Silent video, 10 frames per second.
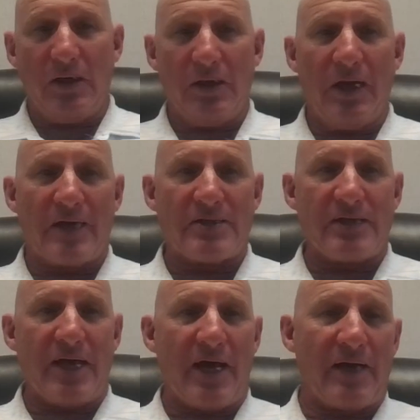Yeah, it's
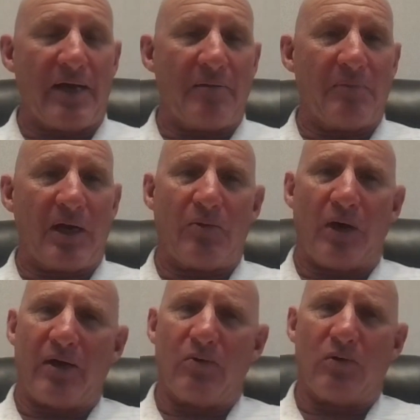that, but I
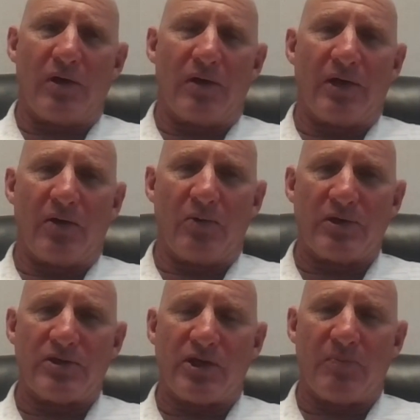don't
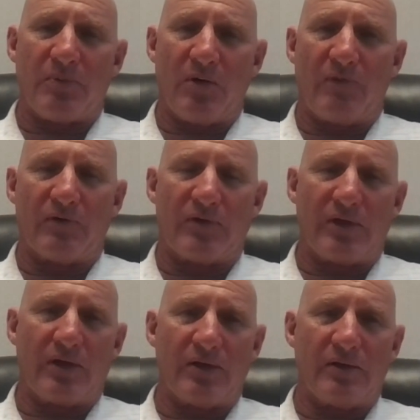want to skip over
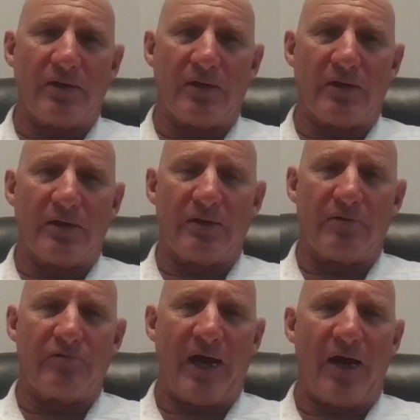the
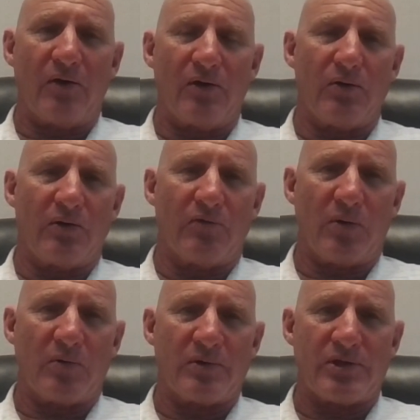value of
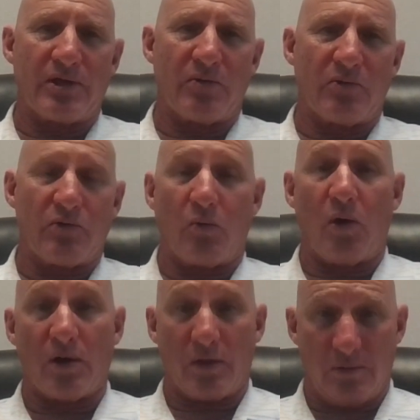what we're seeing with
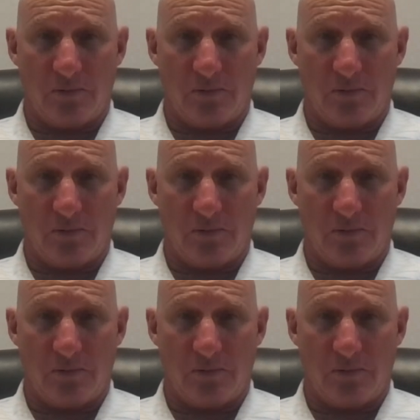water